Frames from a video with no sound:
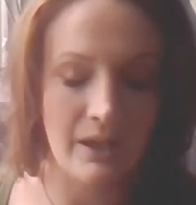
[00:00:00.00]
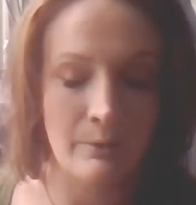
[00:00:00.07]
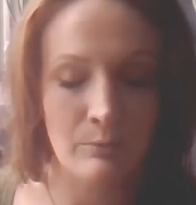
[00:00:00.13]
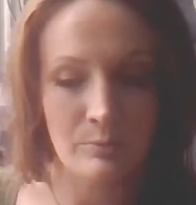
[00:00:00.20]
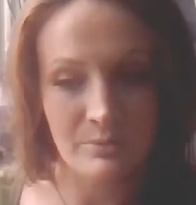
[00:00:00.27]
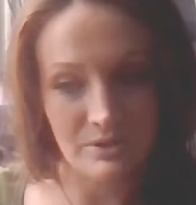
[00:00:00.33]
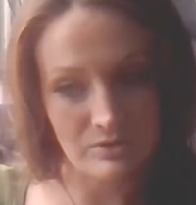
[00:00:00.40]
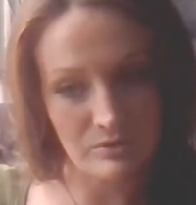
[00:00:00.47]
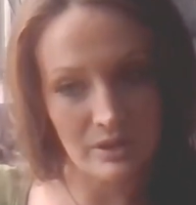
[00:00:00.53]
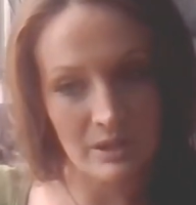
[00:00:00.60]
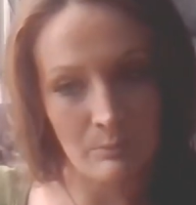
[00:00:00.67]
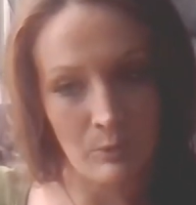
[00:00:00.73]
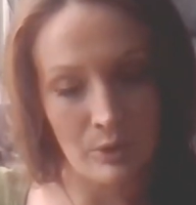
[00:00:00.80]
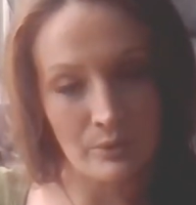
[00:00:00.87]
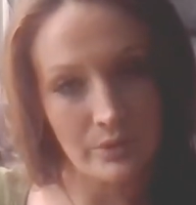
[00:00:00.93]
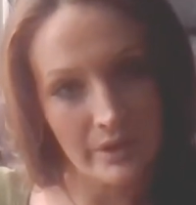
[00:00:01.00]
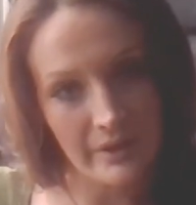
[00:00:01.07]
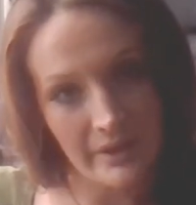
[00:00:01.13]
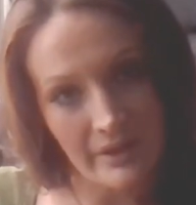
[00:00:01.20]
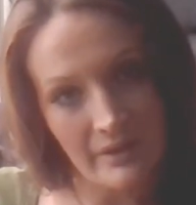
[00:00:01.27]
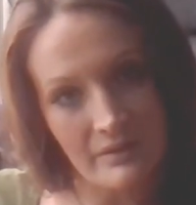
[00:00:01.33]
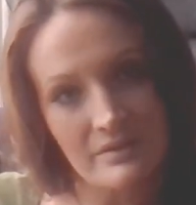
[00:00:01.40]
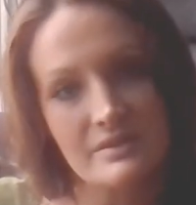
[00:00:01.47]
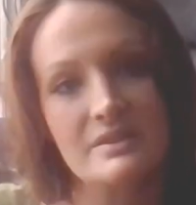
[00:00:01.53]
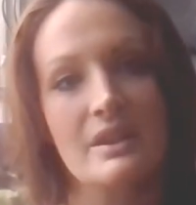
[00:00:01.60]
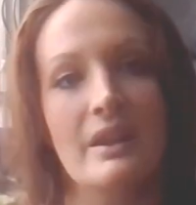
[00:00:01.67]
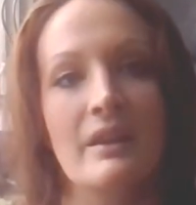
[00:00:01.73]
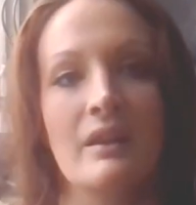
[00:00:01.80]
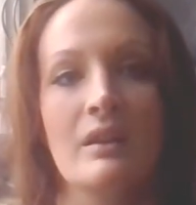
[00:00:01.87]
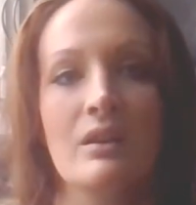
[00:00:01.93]
I will be doing more readings
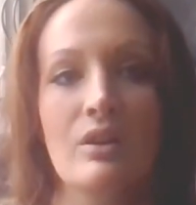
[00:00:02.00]
and